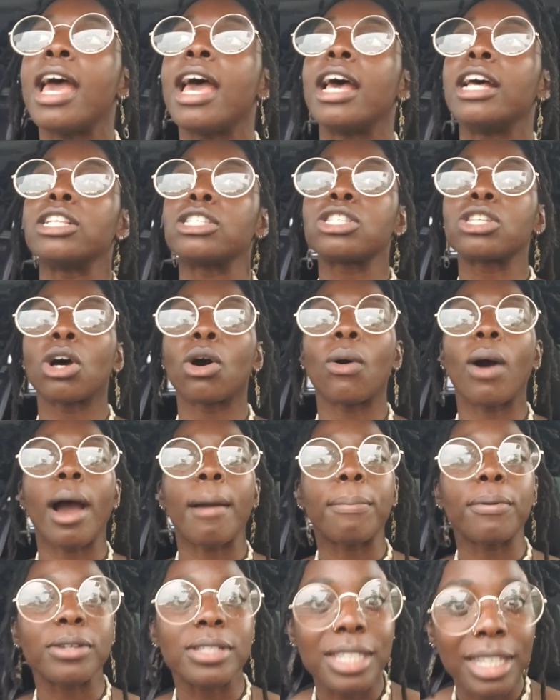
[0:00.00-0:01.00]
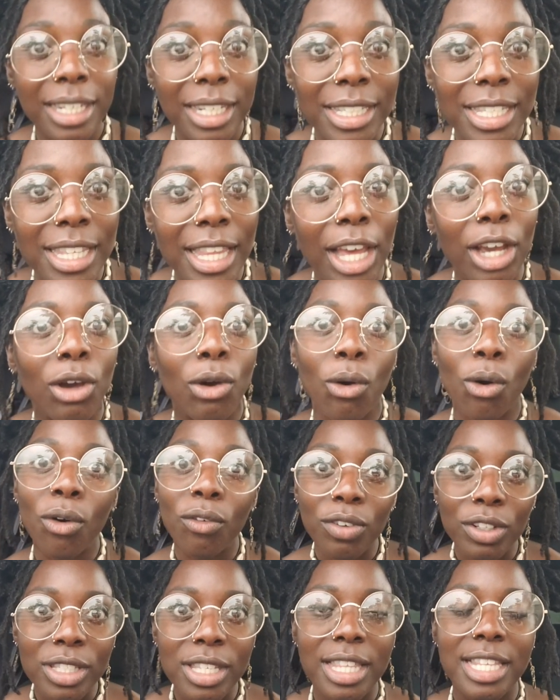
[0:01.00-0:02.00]
And so I proceeded to then go
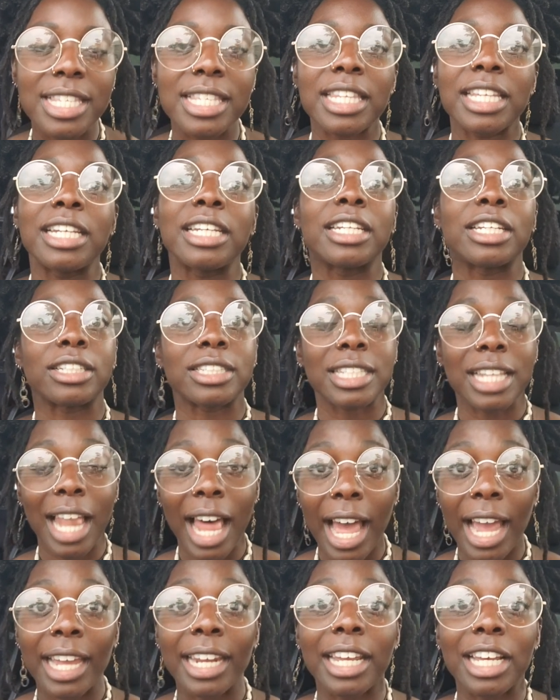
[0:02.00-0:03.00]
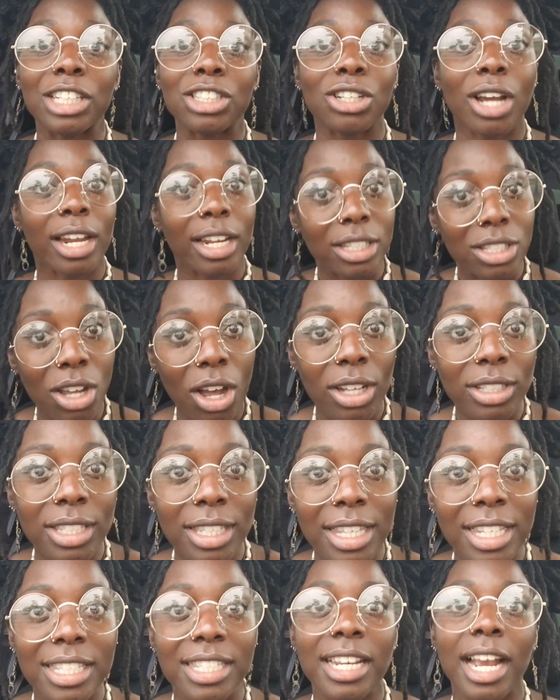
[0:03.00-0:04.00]
over to the slide and try to talk to
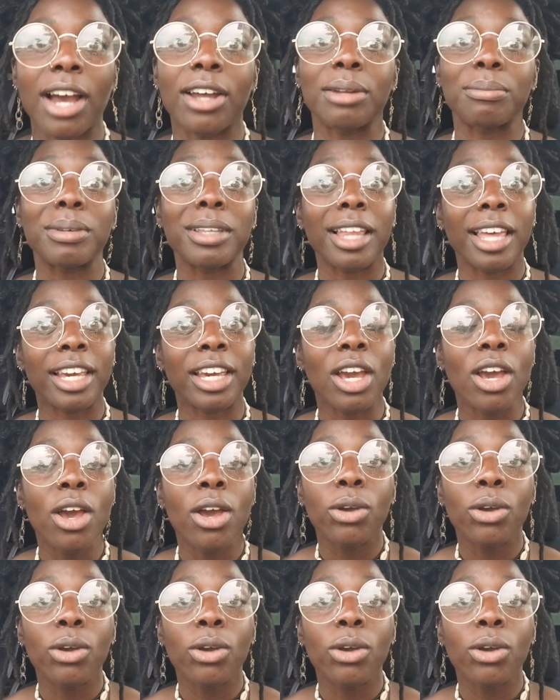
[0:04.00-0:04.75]
this child and be like,